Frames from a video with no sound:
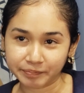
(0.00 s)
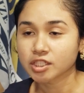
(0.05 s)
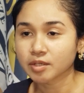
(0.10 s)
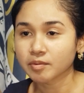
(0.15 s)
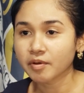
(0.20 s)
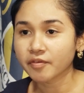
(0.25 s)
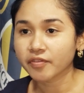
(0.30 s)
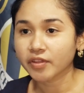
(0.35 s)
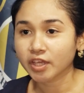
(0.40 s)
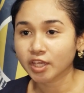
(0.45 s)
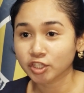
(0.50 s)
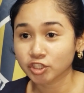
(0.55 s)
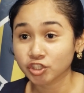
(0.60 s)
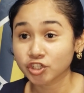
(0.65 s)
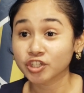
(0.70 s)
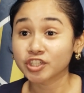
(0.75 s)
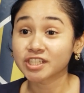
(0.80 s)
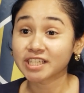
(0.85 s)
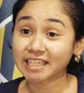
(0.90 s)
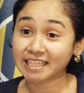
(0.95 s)
Some of the
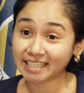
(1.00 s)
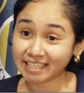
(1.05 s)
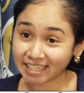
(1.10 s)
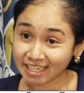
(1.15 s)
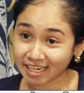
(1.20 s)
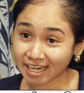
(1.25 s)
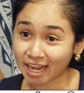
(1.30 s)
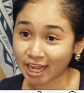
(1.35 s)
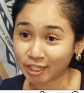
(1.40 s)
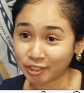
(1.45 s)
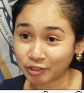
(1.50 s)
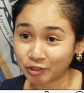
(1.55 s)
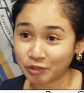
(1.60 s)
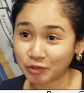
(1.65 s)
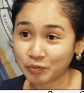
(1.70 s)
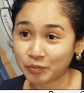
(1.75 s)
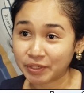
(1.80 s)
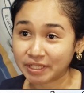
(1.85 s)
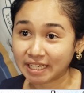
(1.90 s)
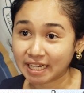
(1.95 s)
issues indeed had to
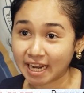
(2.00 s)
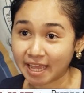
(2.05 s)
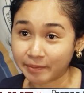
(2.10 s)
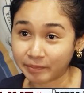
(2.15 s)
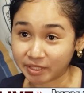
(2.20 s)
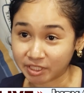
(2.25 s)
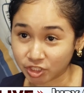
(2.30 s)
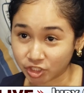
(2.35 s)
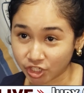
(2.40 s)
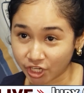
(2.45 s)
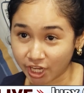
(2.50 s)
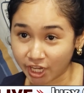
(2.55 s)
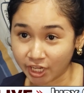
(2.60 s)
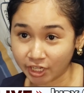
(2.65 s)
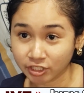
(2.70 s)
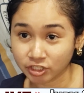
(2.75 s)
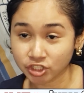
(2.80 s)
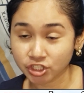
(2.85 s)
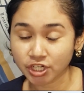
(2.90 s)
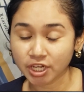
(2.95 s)
do with climate
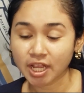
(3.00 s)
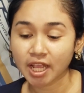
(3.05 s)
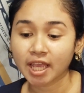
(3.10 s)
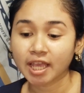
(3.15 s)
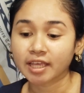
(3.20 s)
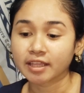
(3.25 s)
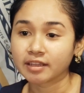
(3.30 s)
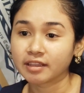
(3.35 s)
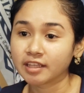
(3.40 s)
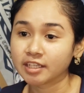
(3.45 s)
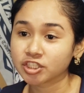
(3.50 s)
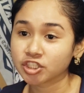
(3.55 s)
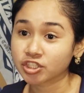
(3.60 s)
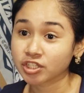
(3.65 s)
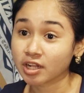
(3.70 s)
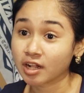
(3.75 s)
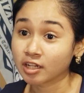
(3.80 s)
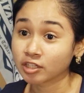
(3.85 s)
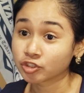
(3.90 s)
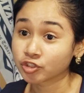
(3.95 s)
change,
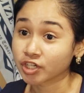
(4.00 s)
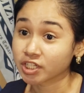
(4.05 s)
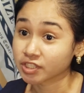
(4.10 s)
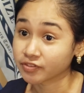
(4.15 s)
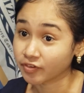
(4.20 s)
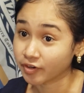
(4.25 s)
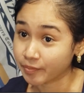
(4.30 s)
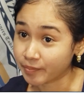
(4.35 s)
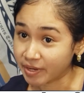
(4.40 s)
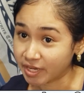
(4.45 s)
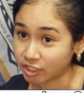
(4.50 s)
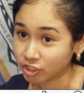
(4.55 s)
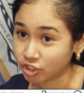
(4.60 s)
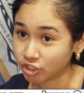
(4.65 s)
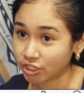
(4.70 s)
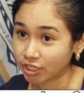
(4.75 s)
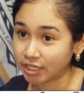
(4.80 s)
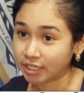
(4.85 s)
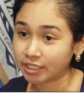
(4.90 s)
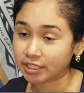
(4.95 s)
digital
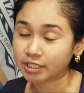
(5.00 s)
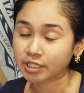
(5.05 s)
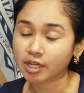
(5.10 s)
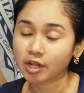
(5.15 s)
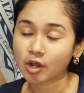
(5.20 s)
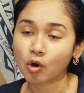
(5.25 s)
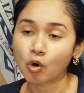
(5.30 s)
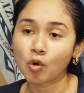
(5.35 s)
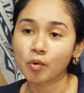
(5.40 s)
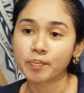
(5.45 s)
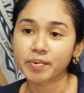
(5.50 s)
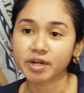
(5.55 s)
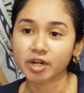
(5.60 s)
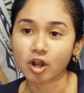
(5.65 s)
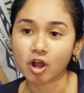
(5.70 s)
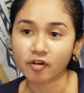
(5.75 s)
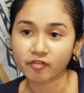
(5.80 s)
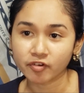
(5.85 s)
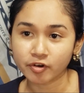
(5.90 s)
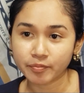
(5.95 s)
transformation,
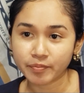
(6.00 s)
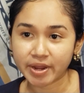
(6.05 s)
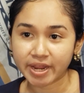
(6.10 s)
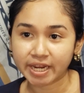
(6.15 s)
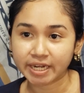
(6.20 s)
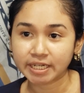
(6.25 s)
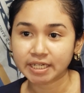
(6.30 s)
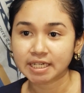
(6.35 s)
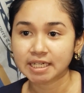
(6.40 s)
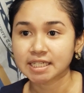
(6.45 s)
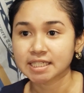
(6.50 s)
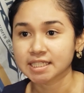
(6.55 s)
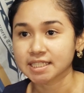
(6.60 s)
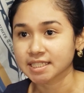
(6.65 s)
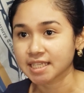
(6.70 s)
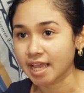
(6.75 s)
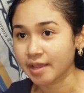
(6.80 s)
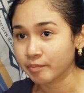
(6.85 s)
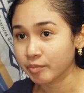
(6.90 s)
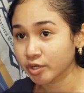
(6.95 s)
open government,
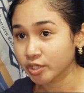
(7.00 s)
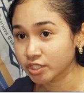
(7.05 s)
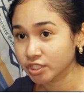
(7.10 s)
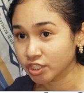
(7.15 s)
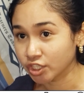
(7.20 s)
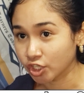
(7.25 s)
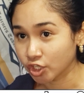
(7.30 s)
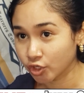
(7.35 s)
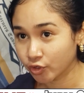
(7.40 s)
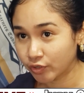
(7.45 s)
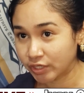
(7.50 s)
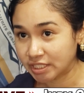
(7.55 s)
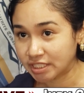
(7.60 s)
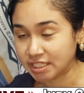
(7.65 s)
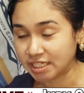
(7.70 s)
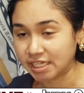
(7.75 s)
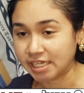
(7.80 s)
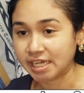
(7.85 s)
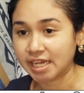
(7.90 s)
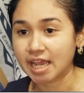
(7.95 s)

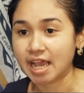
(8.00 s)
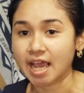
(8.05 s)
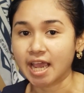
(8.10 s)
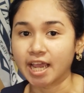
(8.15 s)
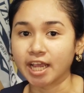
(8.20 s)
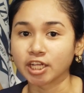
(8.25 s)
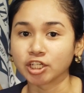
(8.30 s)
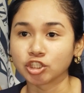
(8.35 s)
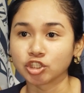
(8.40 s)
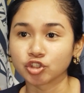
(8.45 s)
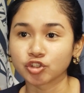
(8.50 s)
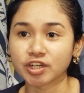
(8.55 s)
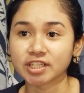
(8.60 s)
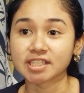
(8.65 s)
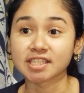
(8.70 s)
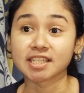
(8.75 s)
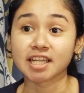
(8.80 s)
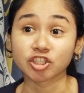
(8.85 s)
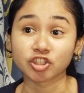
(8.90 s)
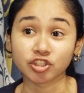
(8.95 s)
cybersecurity, and
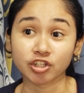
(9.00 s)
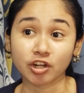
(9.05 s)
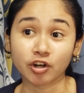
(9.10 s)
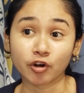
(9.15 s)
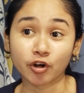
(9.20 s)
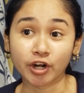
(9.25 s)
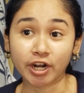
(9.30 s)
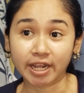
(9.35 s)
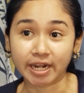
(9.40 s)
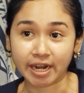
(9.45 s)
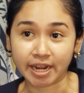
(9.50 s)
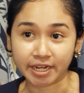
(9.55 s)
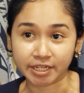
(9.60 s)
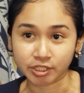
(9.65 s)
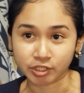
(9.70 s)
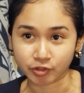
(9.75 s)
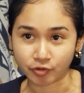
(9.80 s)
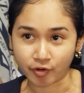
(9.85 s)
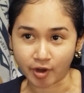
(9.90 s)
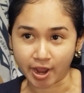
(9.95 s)
transnational
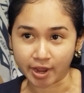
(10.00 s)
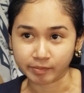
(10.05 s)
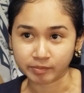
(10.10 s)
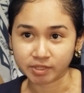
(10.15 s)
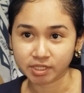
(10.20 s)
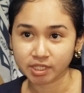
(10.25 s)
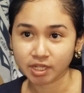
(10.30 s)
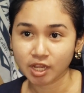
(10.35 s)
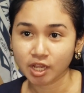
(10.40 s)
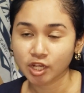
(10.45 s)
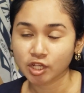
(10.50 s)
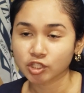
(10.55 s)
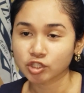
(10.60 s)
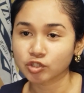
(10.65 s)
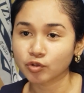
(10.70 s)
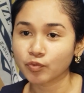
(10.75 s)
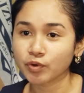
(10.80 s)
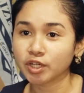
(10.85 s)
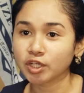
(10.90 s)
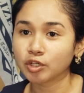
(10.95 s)
organized crimes.
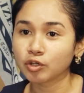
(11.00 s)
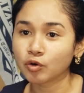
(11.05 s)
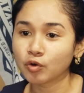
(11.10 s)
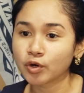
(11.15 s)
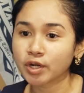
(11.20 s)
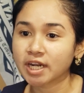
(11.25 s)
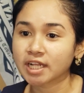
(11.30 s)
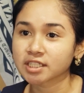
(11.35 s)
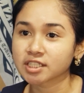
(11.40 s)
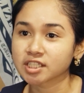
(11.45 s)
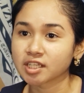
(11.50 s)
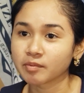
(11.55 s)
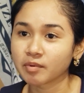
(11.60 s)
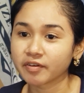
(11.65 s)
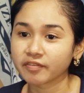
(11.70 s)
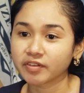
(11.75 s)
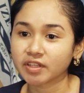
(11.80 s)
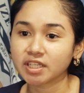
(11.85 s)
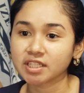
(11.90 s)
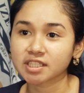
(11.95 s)
So we know that some
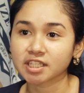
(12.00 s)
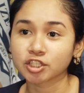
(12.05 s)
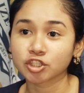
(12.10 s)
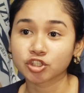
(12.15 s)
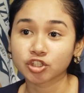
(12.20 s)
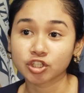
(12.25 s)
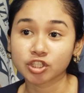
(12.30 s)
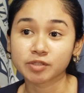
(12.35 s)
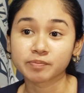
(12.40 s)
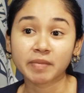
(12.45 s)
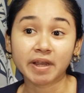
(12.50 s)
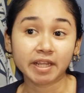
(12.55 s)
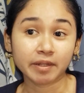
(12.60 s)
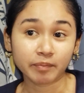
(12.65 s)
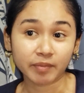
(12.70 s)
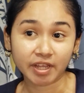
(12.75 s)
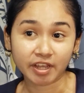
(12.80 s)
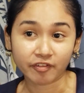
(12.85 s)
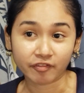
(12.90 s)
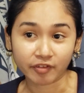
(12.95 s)
of these issues
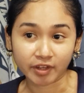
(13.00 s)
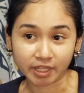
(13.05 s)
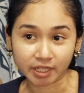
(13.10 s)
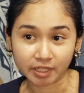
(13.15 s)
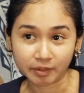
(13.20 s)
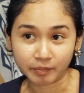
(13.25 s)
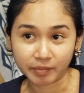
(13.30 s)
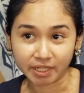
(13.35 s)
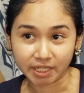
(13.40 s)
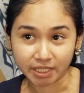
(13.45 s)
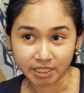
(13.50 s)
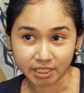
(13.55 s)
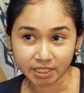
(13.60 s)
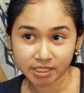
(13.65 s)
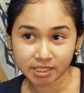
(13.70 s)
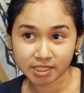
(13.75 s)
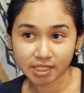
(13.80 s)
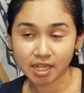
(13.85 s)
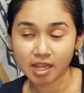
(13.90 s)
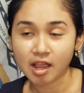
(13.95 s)
might be affecting
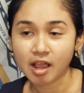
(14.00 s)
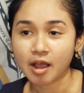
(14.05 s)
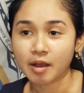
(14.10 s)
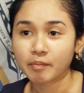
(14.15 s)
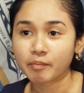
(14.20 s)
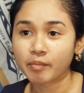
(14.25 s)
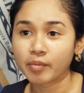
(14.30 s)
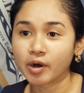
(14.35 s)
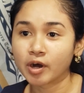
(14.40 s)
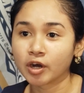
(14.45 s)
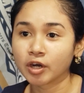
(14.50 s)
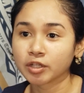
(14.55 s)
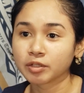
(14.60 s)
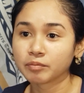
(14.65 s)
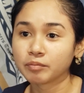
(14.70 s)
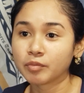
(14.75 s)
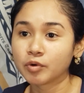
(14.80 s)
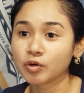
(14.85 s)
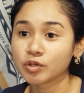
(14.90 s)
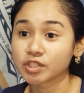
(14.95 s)
Belize,
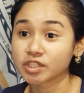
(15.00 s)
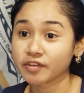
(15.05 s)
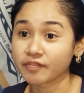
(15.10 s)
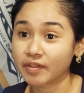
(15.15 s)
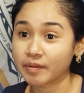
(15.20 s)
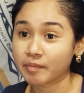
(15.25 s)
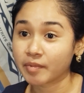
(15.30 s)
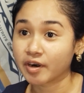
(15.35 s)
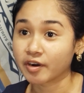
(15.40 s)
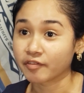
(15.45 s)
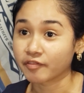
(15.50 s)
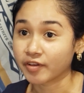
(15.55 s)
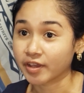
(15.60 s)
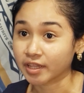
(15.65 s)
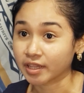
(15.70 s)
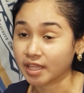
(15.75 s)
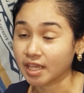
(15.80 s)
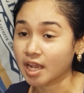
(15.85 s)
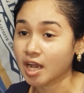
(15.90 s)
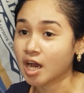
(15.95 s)
but most of them are
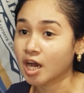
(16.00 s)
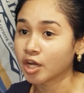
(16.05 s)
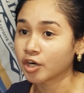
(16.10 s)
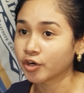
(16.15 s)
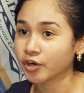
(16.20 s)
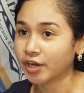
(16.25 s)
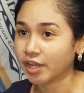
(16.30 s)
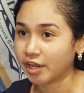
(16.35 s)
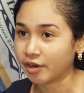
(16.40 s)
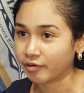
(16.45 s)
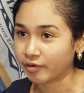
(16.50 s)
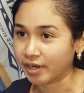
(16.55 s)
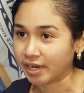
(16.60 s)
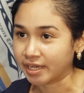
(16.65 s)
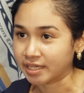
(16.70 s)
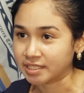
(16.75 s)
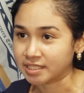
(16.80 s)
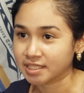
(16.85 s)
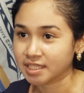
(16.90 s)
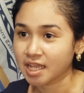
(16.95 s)
affecting other
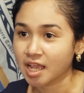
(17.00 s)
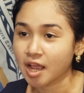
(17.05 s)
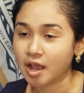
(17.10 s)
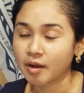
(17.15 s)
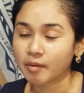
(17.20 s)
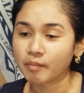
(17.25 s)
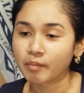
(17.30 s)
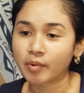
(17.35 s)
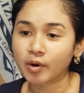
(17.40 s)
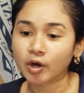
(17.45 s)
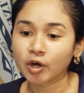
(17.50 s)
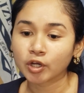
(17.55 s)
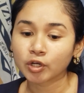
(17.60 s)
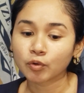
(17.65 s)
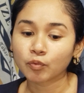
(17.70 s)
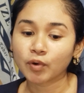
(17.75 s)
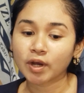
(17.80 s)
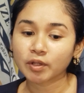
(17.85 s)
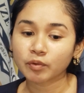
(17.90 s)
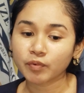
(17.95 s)
areas.
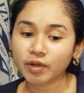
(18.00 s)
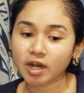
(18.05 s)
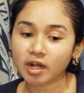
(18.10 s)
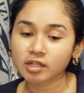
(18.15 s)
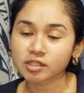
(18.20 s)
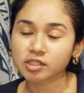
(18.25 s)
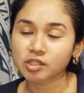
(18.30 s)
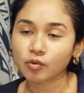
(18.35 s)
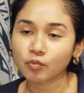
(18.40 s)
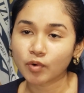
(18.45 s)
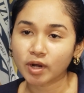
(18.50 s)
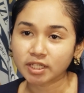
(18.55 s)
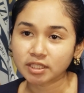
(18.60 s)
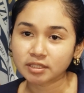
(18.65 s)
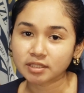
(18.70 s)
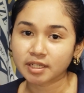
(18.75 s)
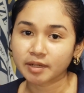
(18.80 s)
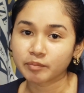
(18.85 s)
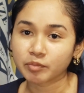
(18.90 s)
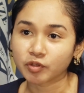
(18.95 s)
But what we also
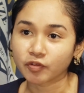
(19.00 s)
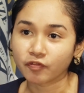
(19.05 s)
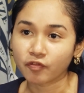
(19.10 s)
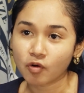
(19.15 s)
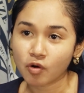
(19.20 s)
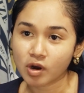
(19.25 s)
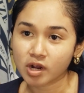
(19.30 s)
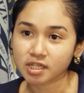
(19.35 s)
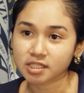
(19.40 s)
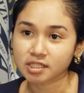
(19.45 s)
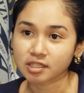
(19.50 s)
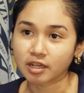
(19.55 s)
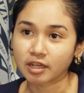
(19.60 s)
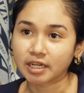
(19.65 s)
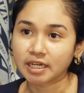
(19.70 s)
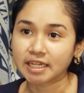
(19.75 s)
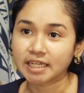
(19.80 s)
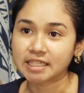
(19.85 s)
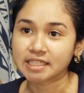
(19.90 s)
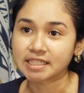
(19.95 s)
want them to focus
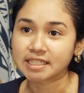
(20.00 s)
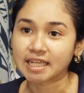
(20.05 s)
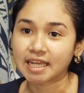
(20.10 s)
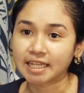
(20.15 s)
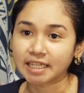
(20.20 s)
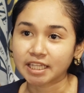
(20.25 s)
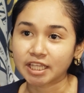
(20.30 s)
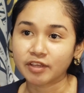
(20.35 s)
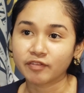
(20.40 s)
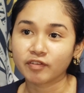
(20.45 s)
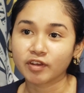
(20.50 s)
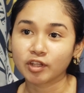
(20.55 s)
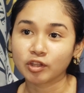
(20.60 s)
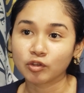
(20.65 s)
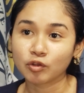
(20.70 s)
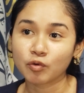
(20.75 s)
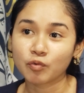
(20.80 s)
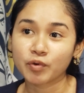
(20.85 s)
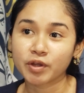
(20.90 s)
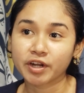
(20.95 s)
on is that
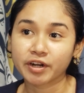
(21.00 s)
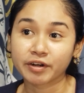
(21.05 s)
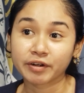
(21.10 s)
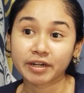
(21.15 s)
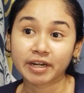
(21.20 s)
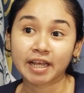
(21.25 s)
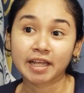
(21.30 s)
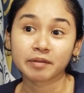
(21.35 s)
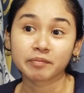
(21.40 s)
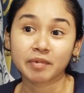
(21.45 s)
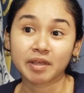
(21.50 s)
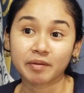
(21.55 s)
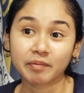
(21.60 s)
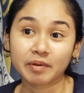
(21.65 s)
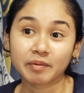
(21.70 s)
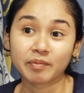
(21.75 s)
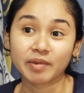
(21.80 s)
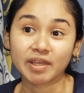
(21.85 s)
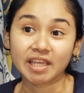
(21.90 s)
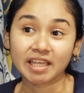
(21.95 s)
even though we are not
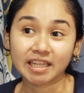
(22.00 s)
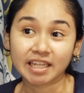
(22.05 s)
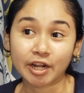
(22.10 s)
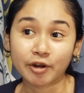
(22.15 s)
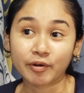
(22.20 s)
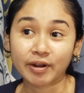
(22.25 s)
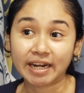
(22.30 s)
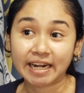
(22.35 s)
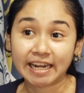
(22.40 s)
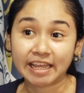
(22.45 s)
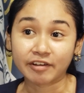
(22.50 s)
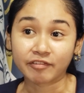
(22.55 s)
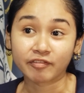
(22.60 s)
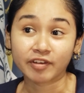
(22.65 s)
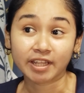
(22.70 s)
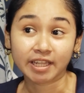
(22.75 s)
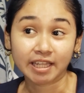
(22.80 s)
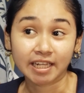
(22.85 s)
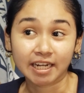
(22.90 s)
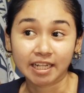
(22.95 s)
maybe being directly
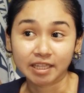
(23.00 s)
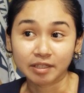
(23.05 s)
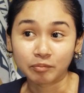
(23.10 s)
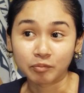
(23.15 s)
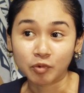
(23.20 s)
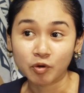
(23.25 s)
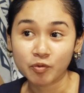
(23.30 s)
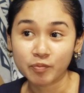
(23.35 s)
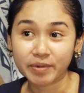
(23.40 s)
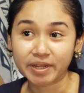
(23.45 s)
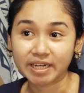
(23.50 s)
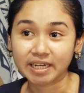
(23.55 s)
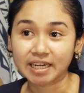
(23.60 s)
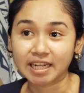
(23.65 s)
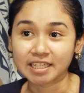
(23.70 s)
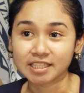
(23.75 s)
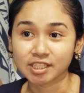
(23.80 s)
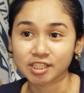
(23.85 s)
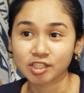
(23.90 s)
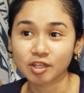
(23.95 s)
affected at the moment,
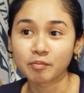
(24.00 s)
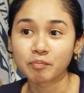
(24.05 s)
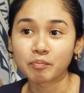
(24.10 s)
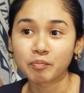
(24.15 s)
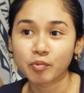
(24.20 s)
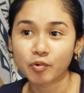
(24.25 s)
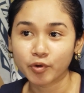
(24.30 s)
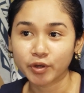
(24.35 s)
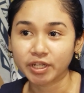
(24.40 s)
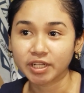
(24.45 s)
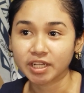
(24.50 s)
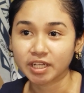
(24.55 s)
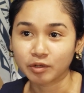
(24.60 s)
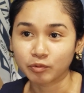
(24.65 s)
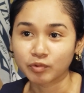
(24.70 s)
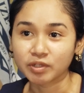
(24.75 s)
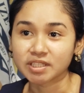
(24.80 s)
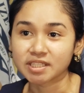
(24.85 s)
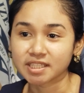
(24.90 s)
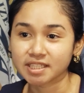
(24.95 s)
at some point
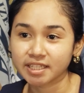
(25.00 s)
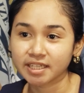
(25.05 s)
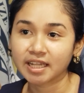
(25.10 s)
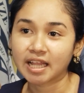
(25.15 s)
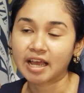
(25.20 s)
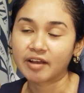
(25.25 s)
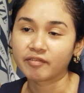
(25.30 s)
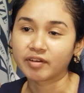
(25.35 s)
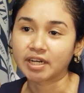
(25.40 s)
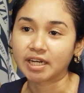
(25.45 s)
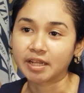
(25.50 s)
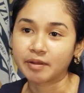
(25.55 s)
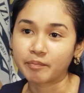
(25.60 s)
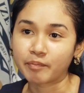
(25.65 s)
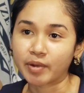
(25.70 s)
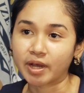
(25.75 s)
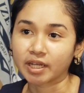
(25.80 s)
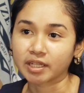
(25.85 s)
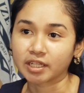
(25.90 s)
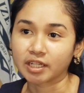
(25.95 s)
it will still have an
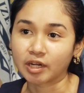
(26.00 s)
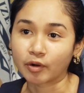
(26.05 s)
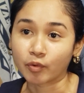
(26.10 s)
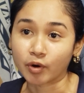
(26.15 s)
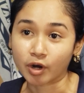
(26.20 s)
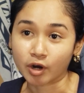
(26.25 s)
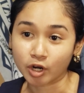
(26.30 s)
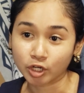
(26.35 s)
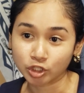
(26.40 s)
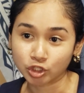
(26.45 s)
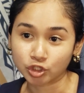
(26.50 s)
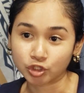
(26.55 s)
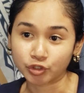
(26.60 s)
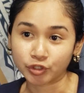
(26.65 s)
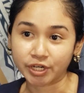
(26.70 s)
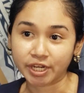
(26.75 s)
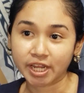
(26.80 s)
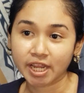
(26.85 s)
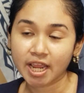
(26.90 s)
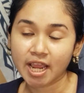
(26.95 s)
impact in our
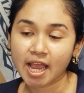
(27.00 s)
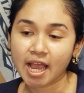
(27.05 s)
country.